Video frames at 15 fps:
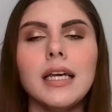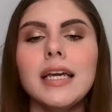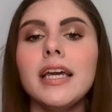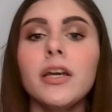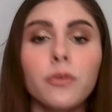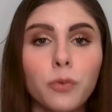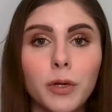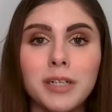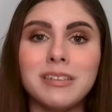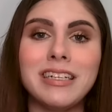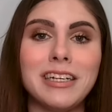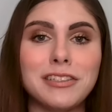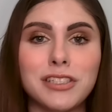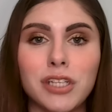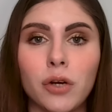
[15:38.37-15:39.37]
It really
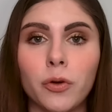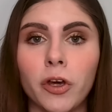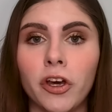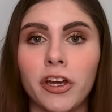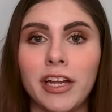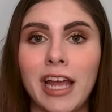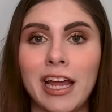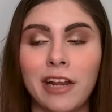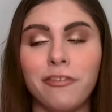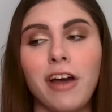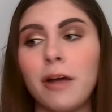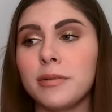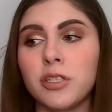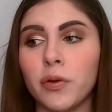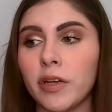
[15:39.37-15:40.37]
is so good, and if
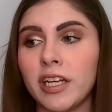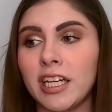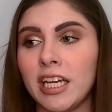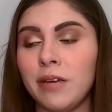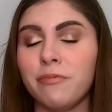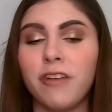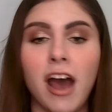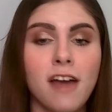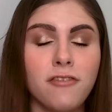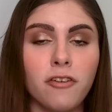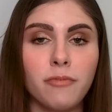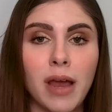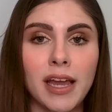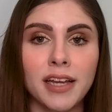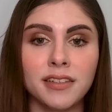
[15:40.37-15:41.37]
I was only gonna keep five of
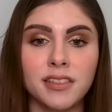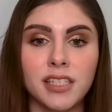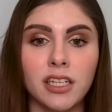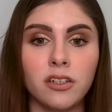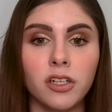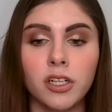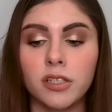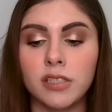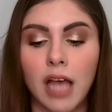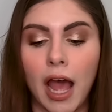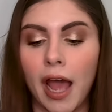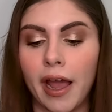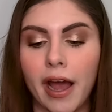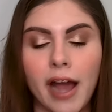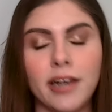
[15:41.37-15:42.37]
my concealers,
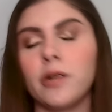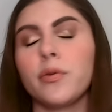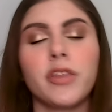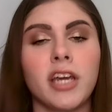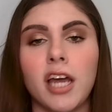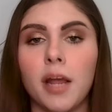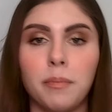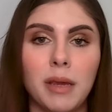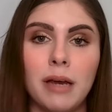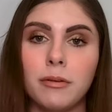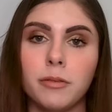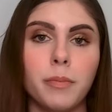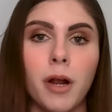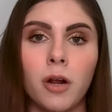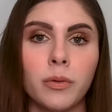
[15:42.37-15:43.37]
I, I don't think I'd be able
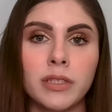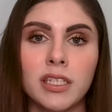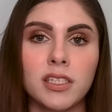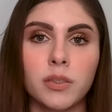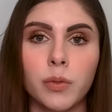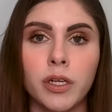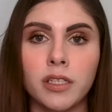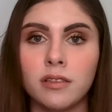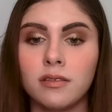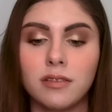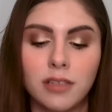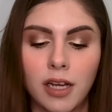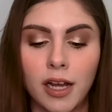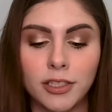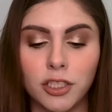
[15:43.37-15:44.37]
to part with this one.
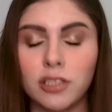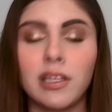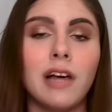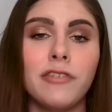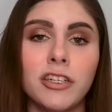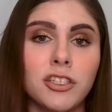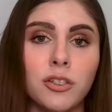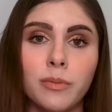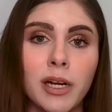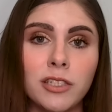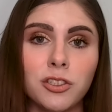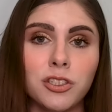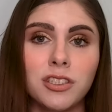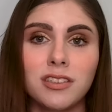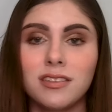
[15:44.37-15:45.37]
I just love it too
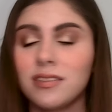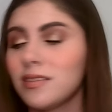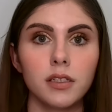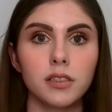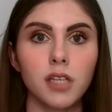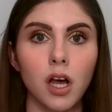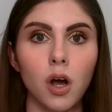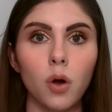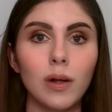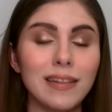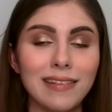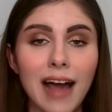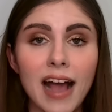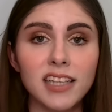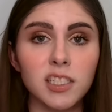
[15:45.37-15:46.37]
much. So
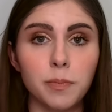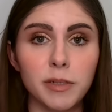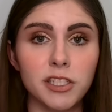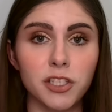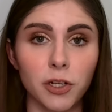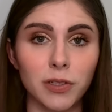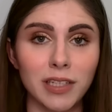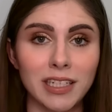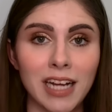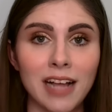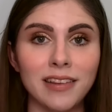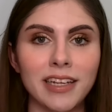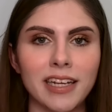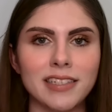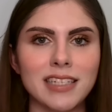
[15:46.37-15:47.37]
last but certainly
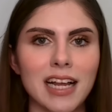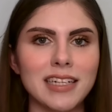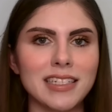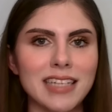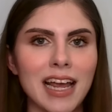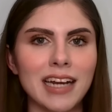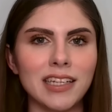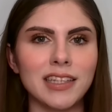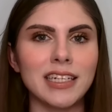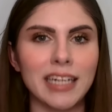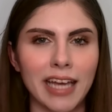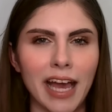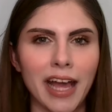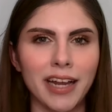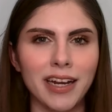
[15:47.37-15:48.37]
not least, I decided that
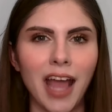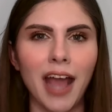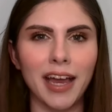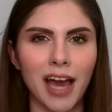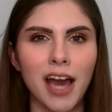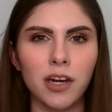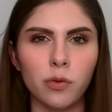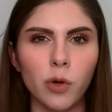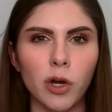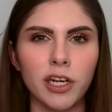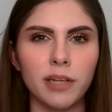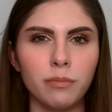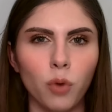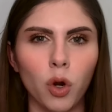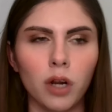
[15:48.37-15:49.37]
again, I kind of
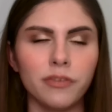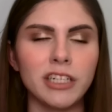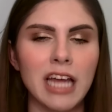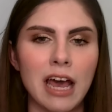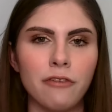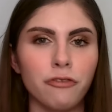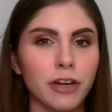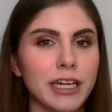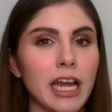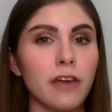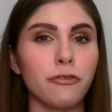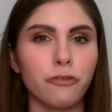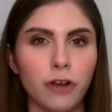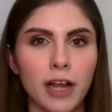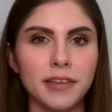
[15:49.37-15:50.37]
wanted more of an everyday
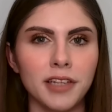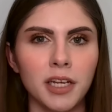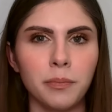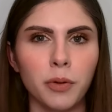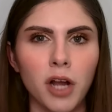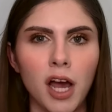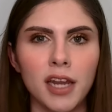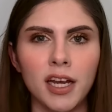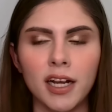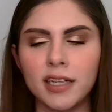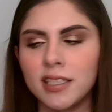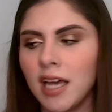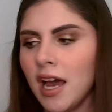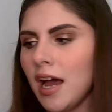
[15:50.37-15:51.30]
friendly product.